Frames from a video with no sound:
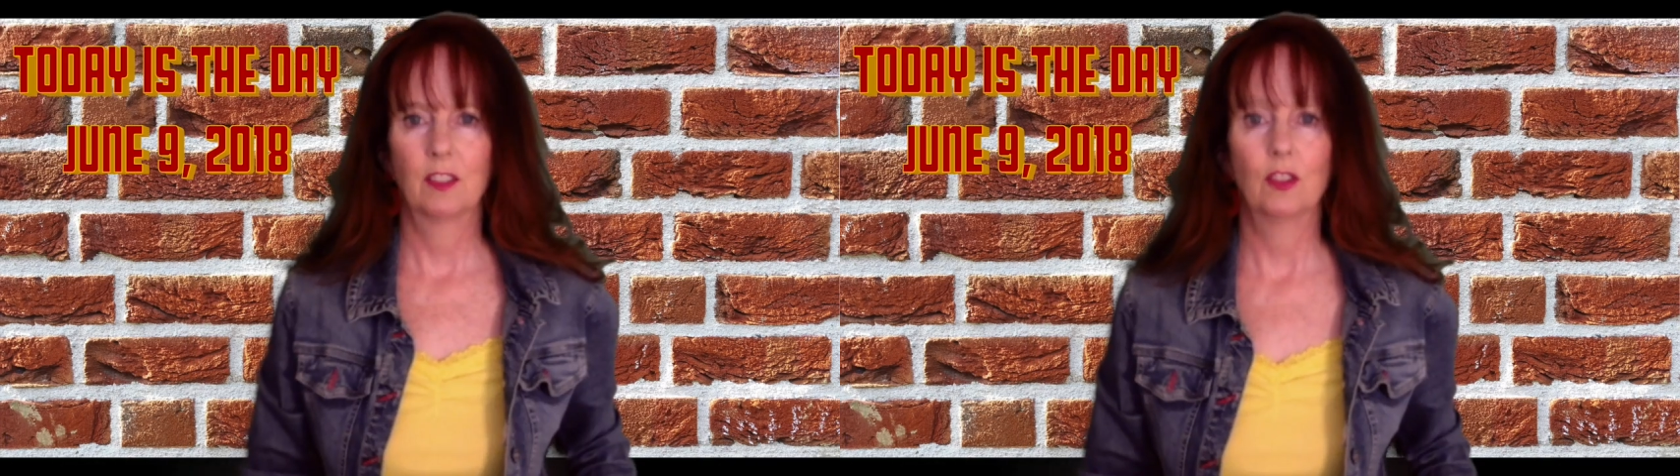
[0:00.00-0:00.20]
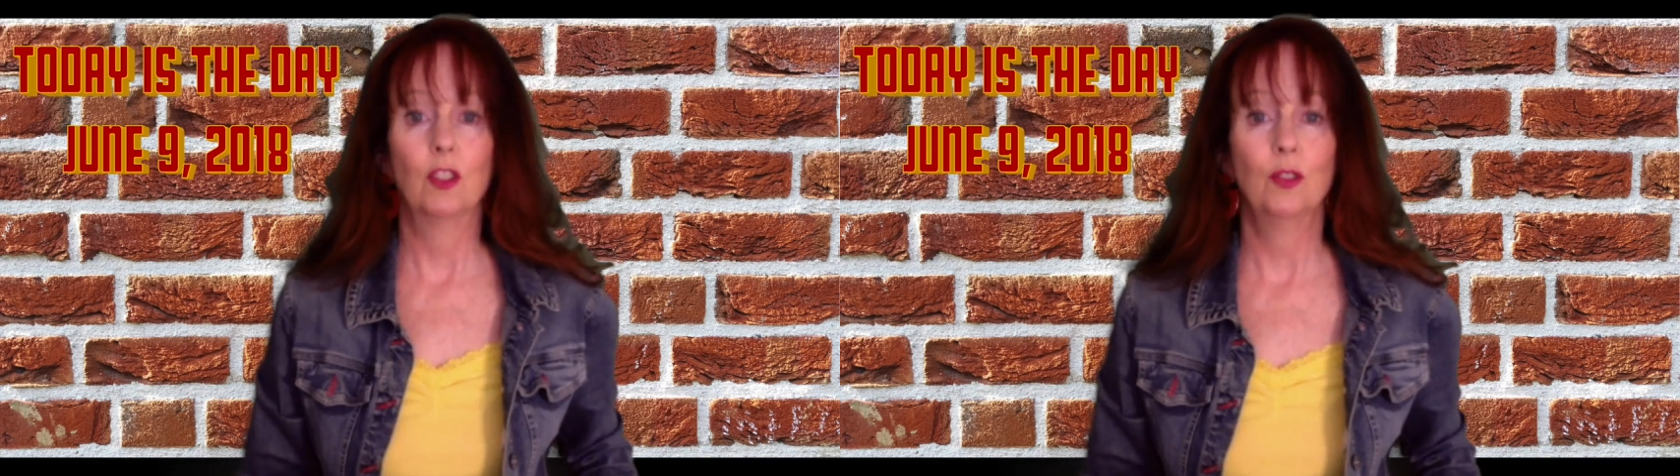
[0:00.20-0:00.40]

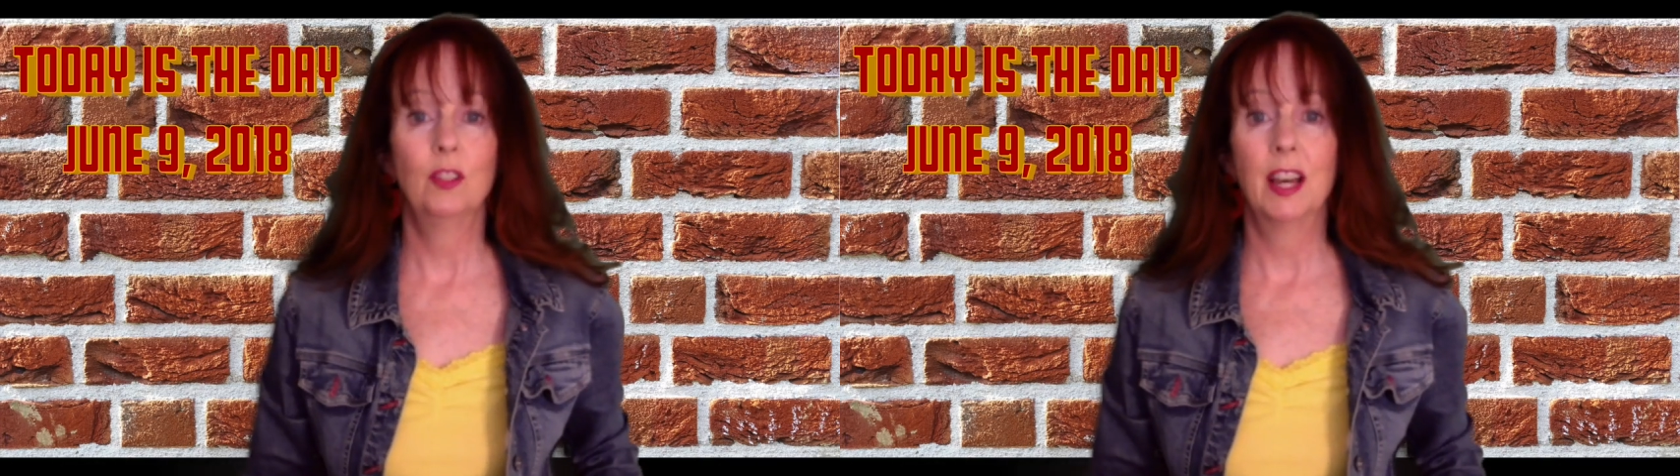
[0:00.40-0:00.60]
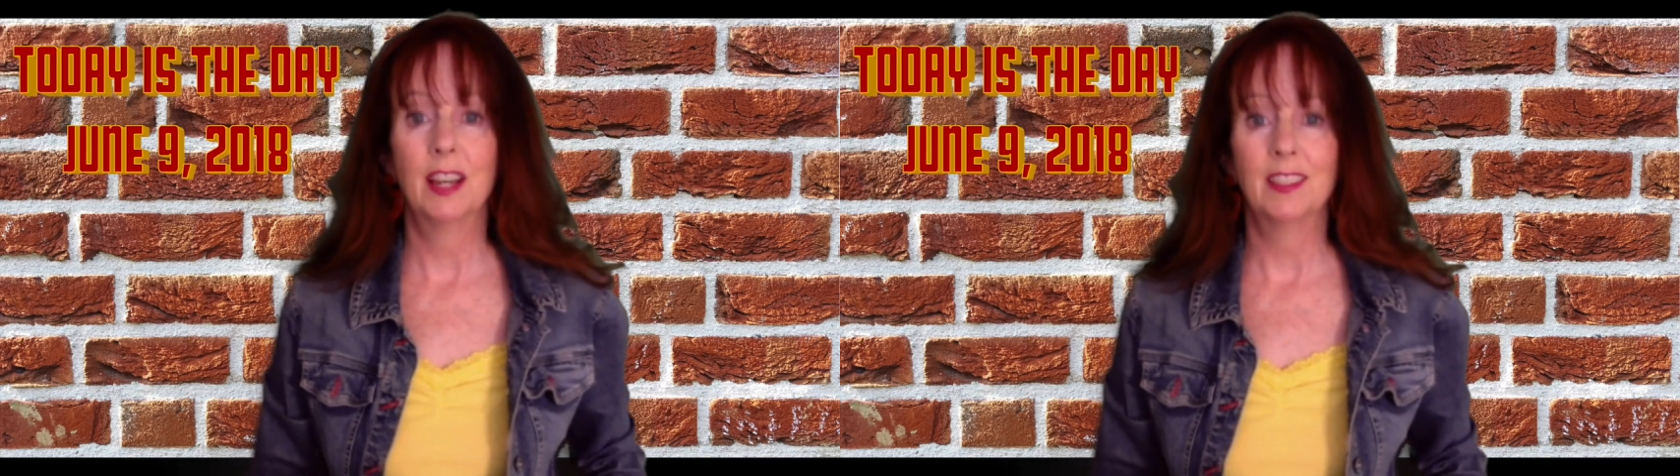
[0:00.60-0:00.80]
June
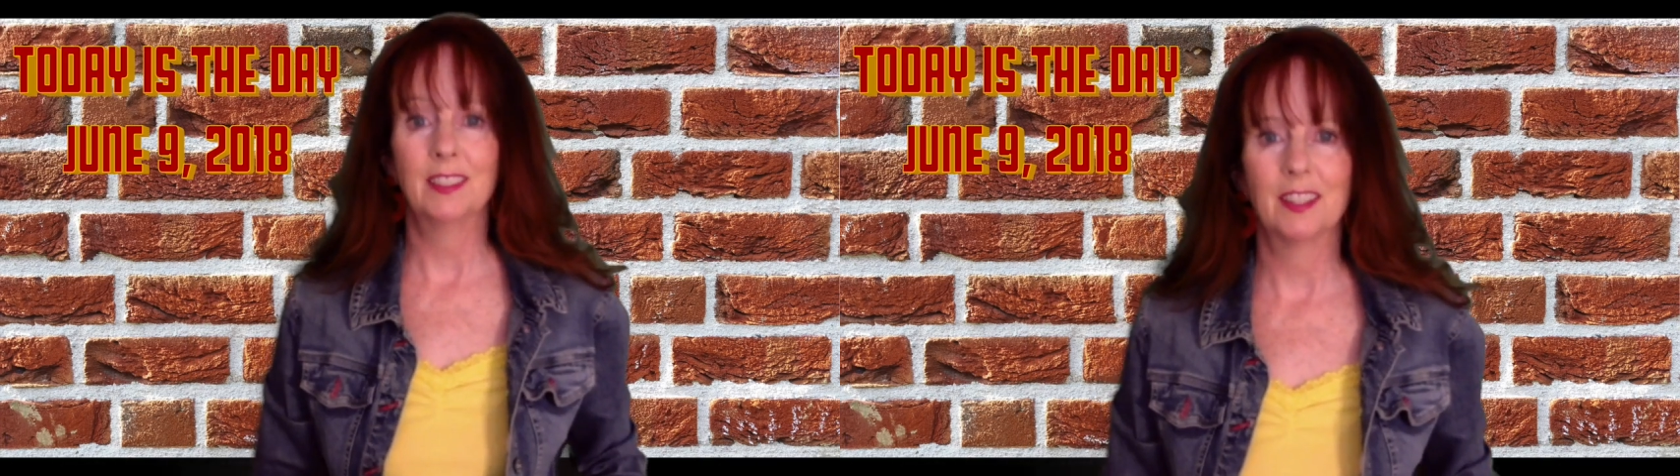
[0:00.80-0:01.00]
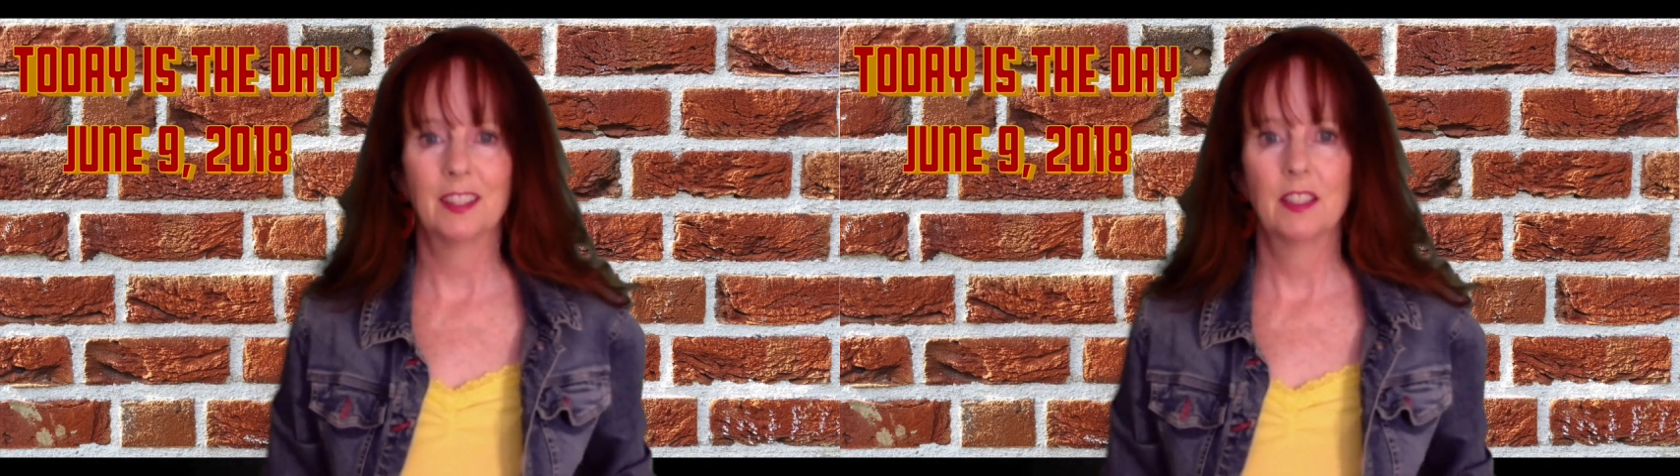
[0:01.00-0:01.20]
9th,
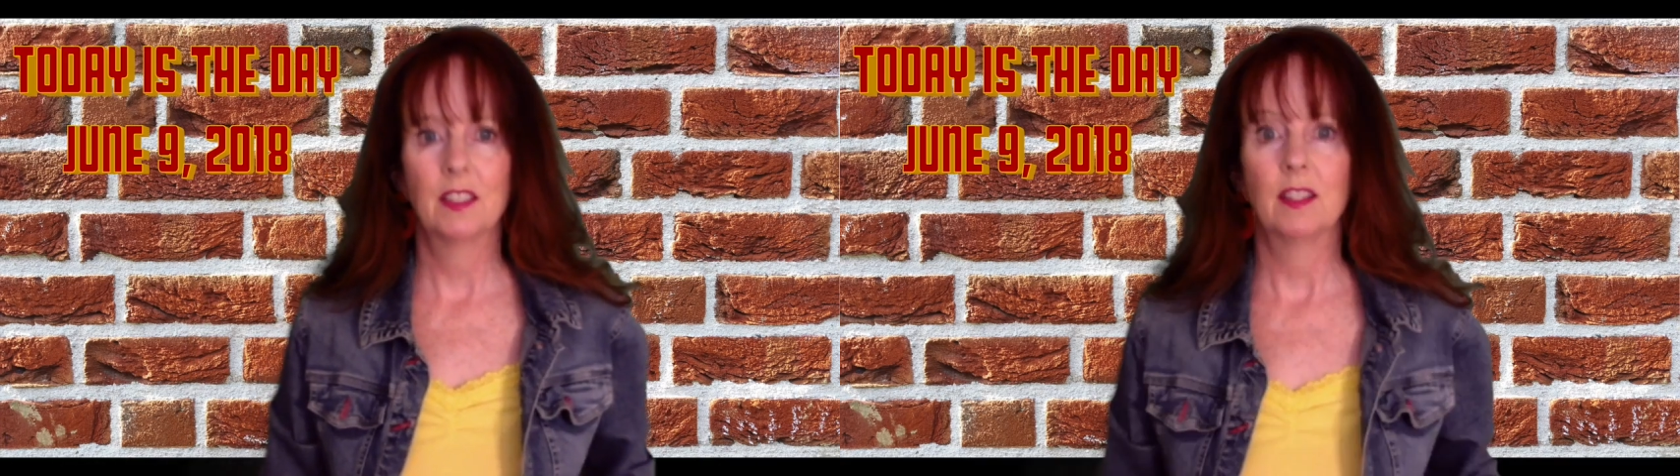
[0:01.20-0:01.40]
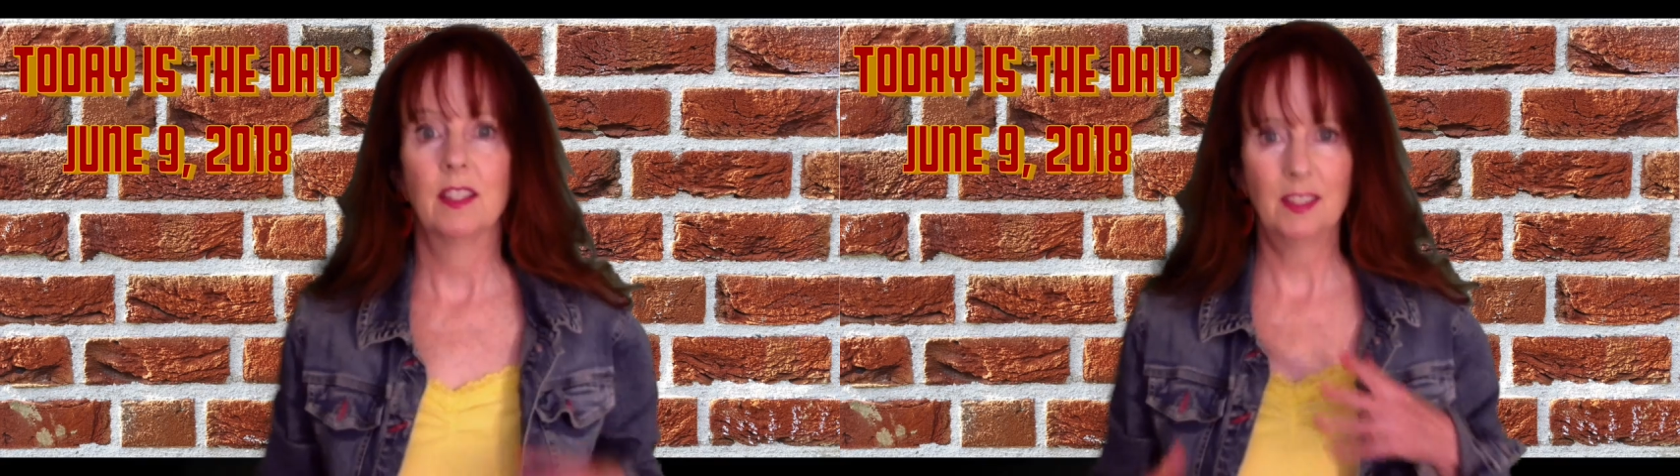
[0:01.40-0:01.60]

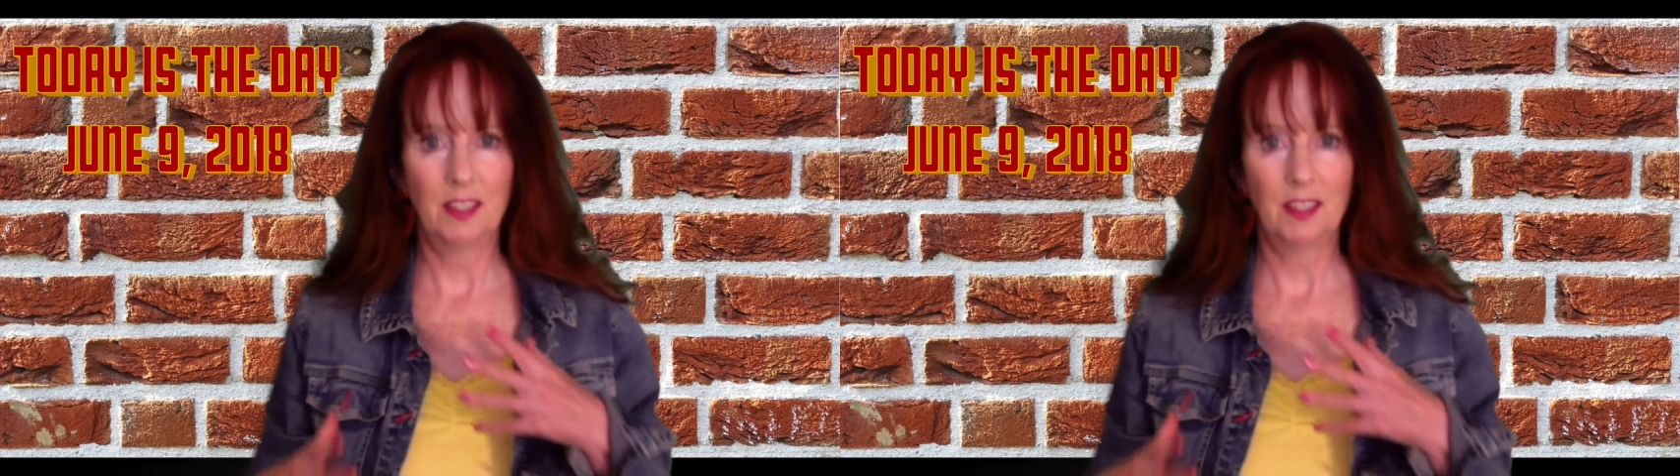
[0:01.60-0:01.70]
this